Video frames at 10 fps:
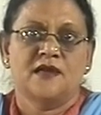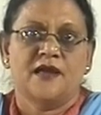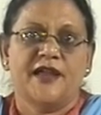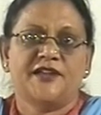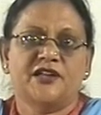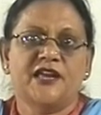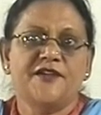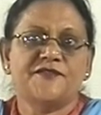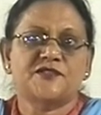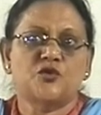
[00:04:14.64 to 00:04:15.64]
It
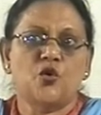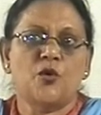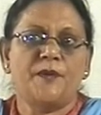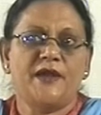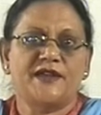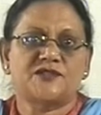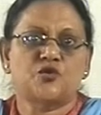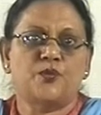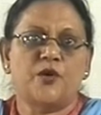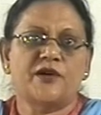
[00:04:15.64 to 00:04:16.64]
gives no place
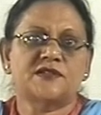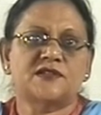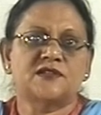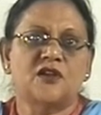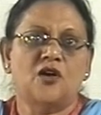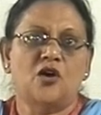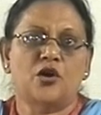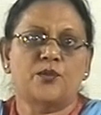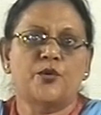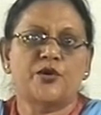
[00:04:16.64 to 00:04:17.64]
to books
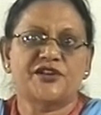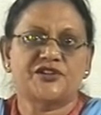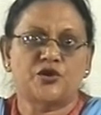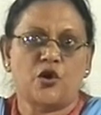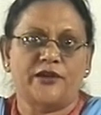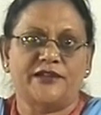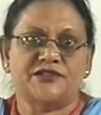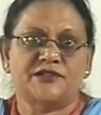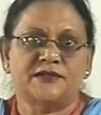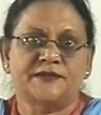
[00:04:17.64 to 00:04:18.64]
or bookish
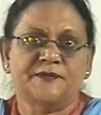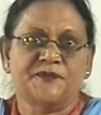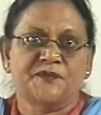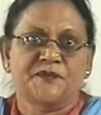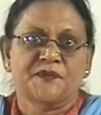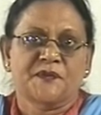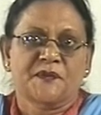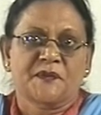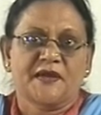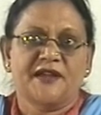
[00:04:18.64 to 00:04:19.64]
knowledge.
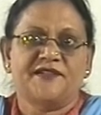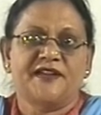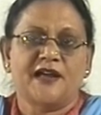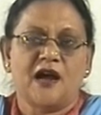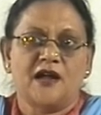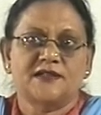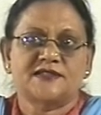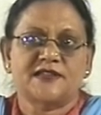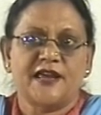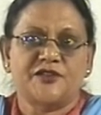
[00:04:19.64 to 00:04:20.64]
It
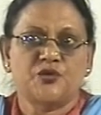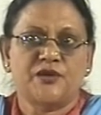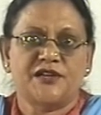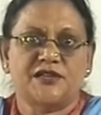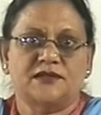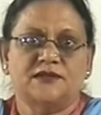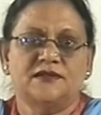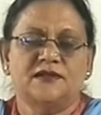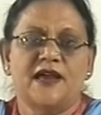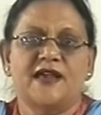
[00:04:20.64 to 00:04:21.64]
regards
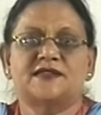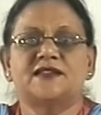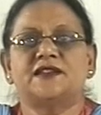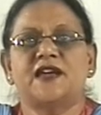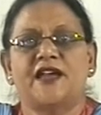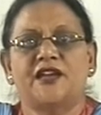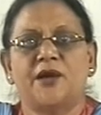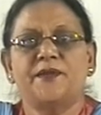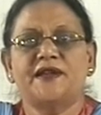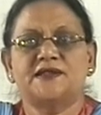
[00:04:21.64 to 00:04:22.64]
education as the
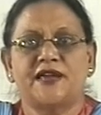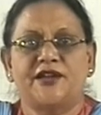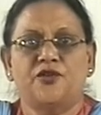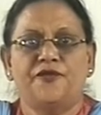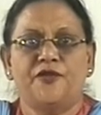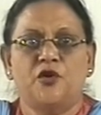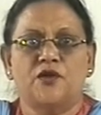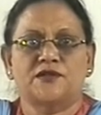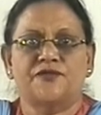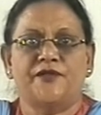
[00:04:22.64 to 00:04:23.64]
dynamic side of
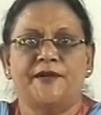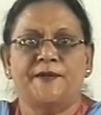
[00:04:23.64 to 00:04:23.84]
philosophy.